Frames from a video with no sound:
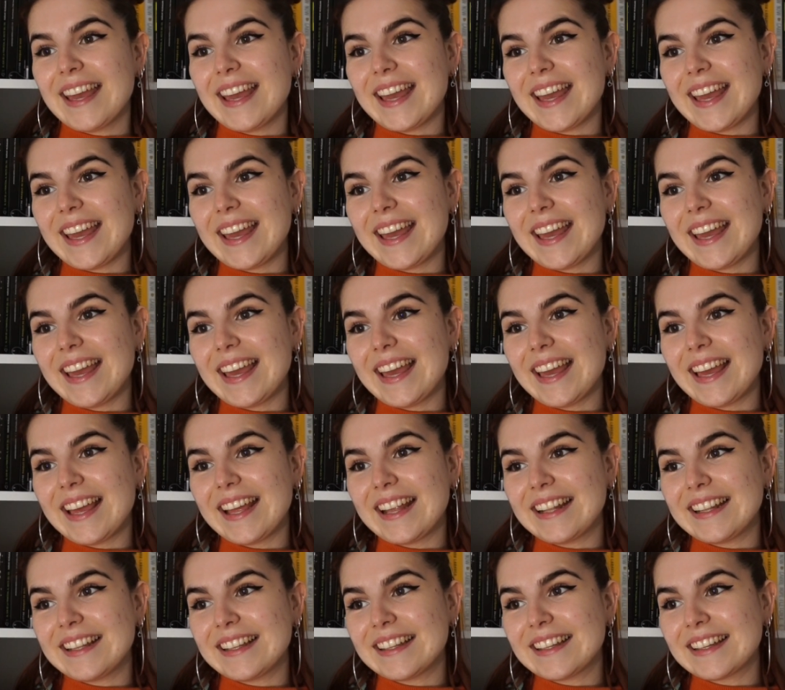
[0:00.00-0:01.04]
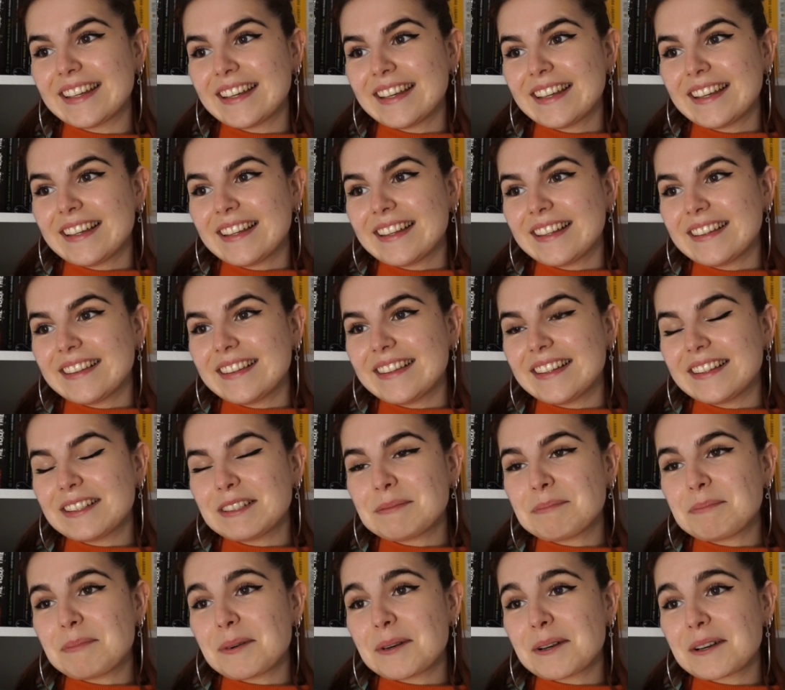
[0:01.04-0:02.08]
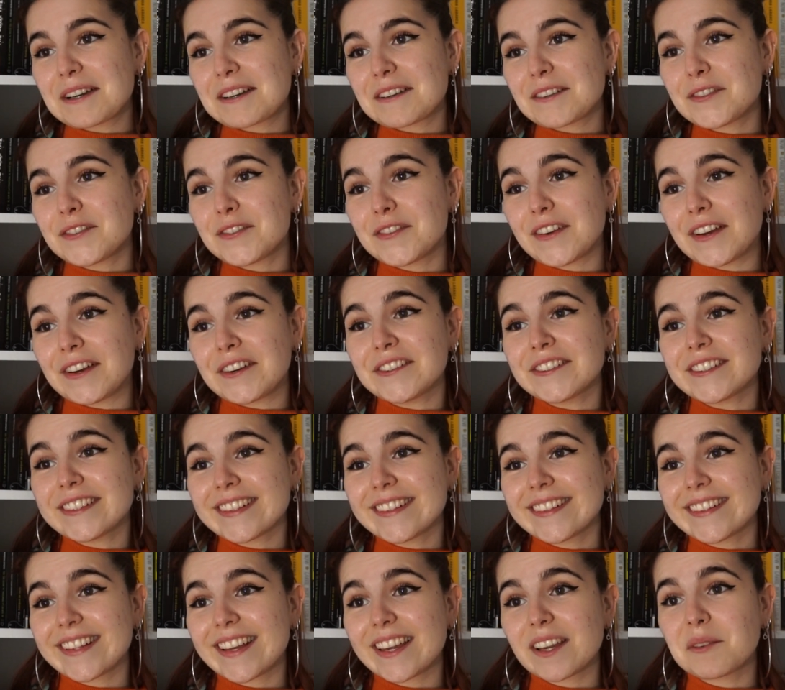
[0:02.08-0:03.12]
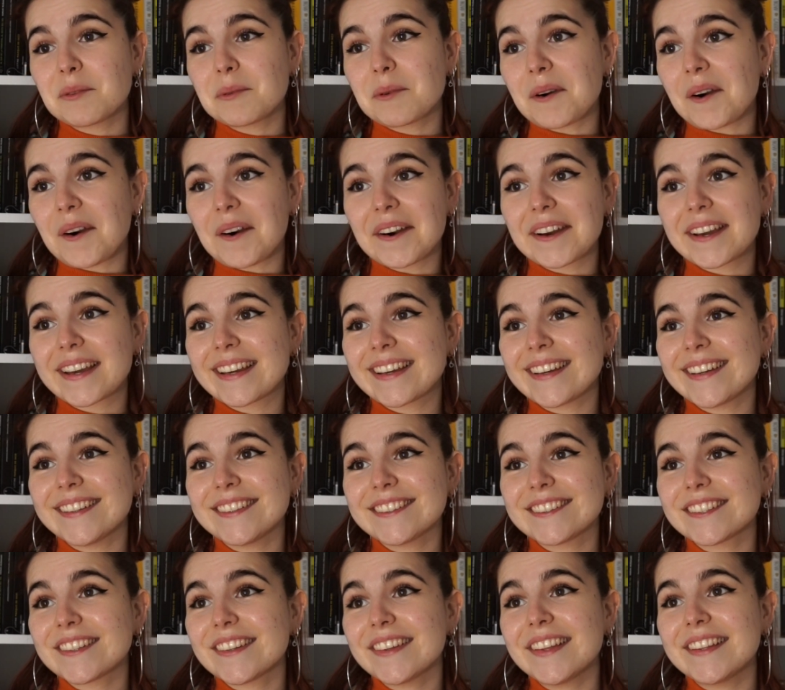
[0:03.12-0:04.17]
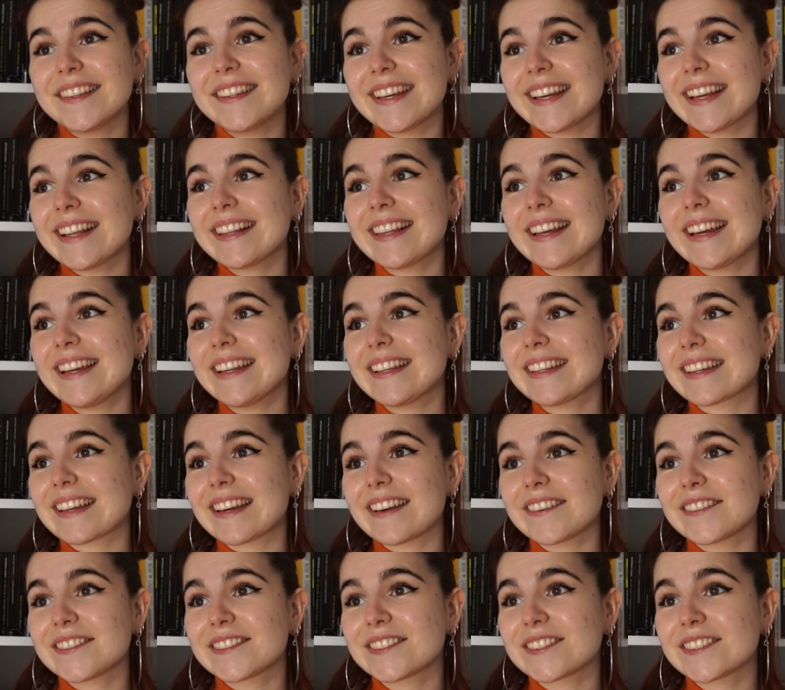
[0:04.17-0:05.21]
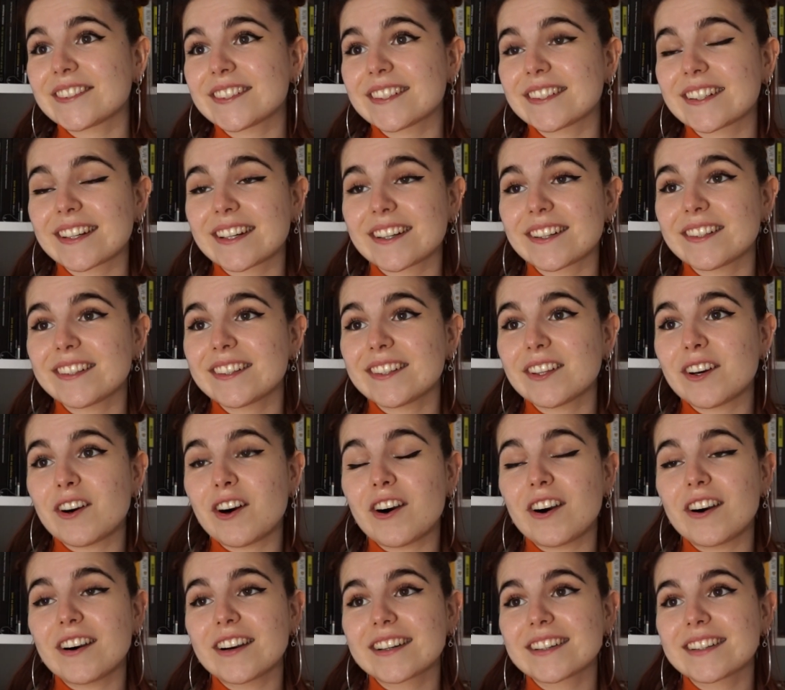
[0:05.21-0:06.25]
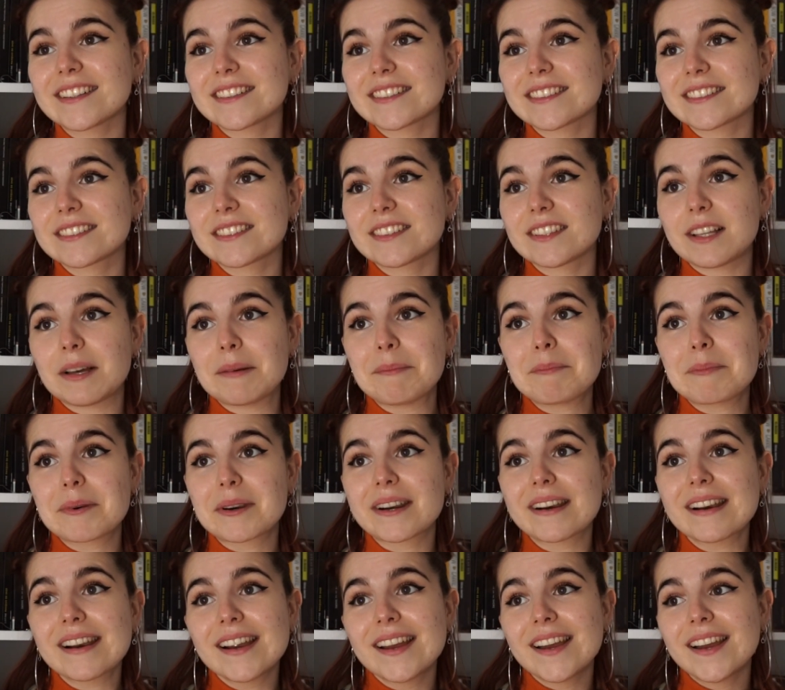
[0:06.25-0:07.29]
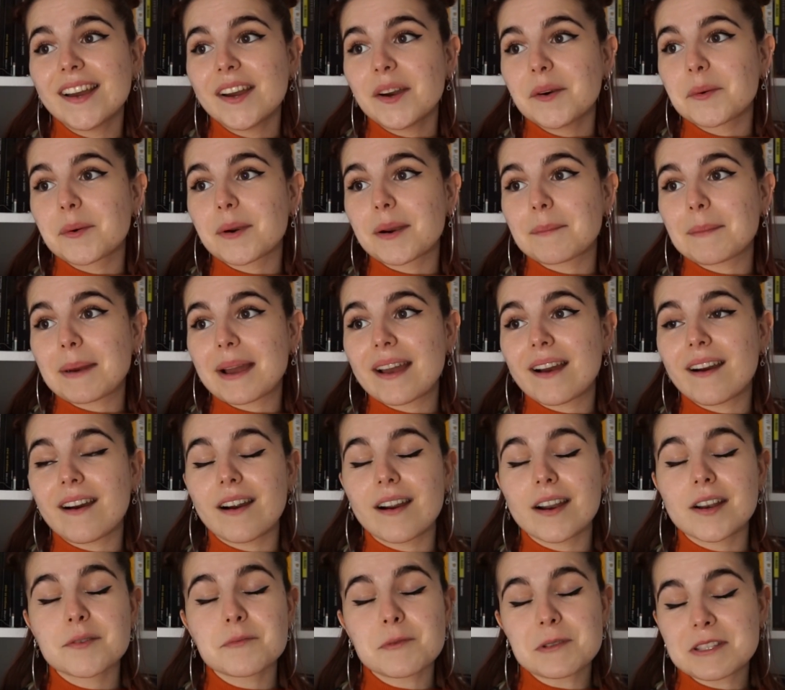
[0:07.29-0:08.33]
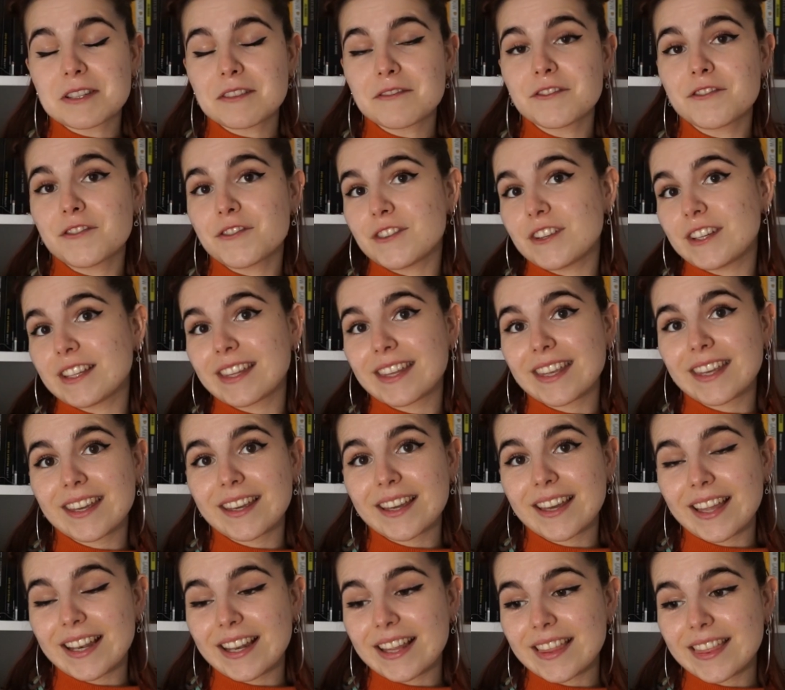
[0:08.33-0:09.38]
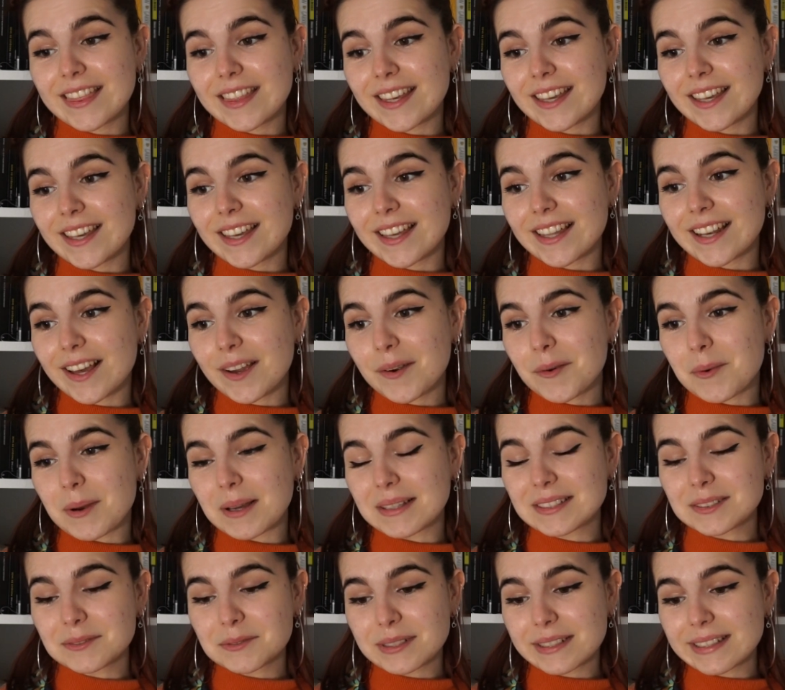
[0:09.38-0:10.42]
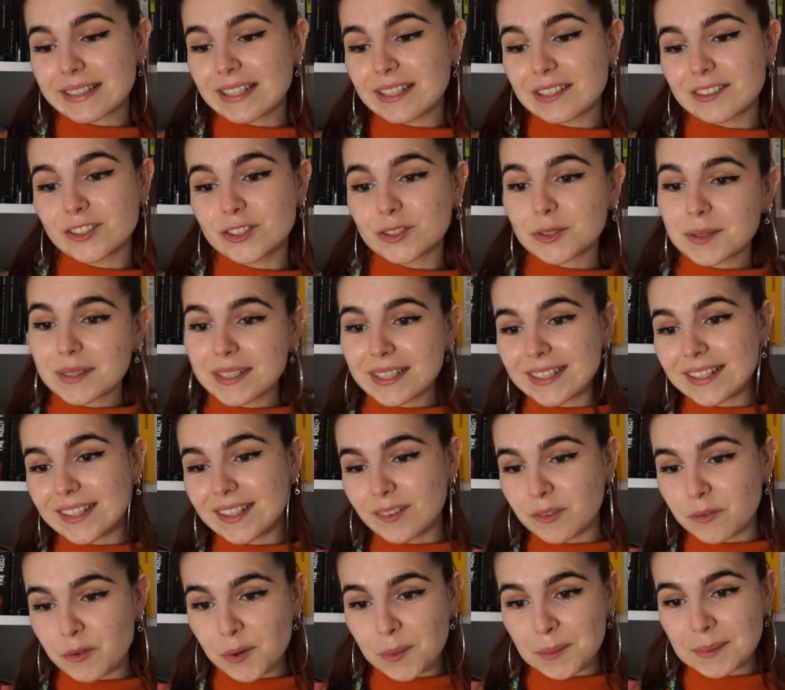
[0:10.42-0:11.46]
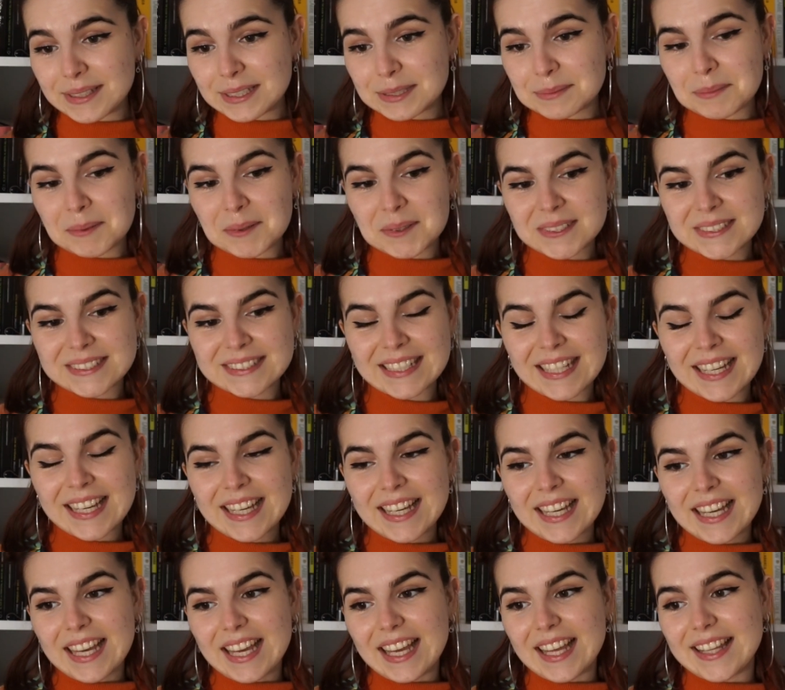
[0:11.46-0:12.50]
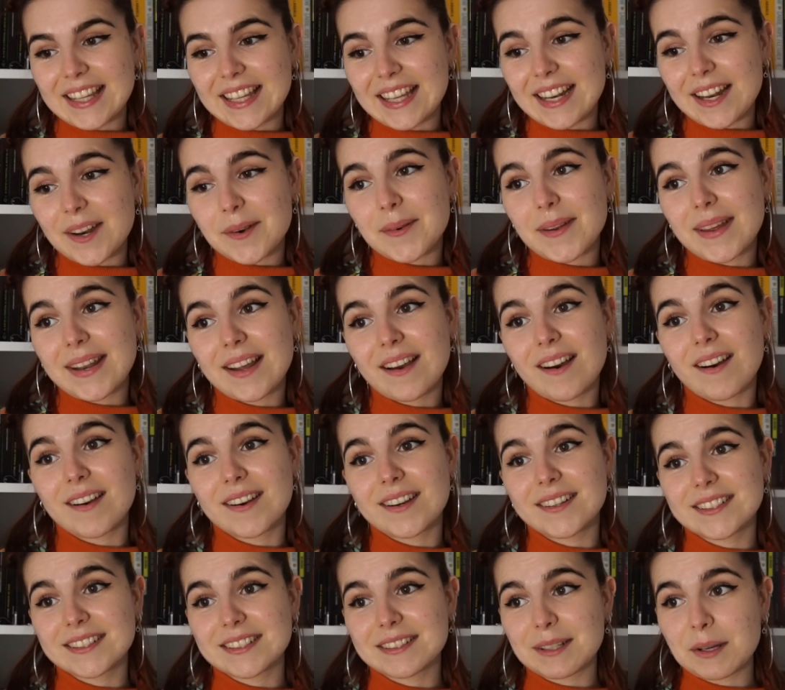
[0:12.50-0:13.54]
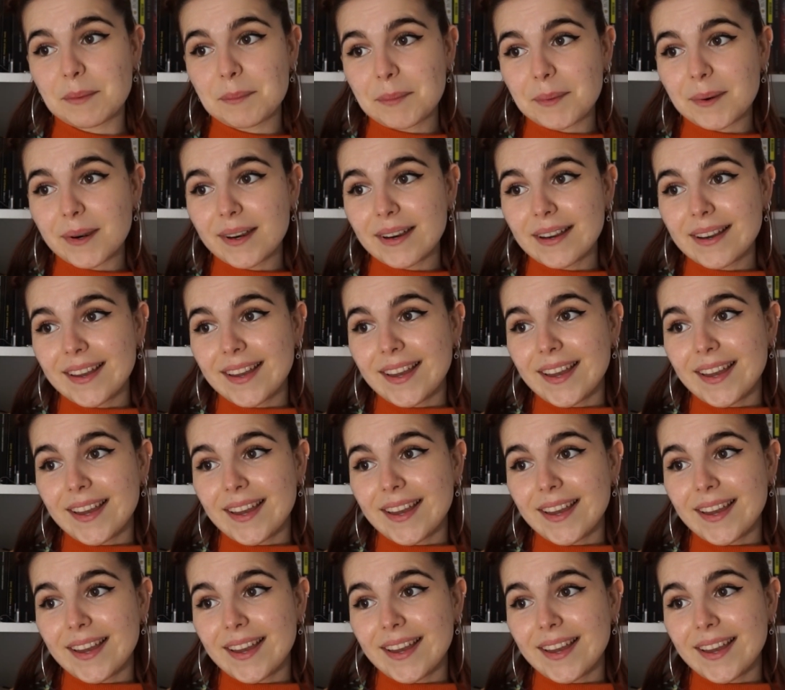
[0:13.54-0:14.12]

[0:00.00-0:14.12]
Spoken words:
and this book felt like walking into the daylight after a long slumber where my heart wasn't feeling anything and I wasn't really enjoying romance books. And then I read Heartstopper.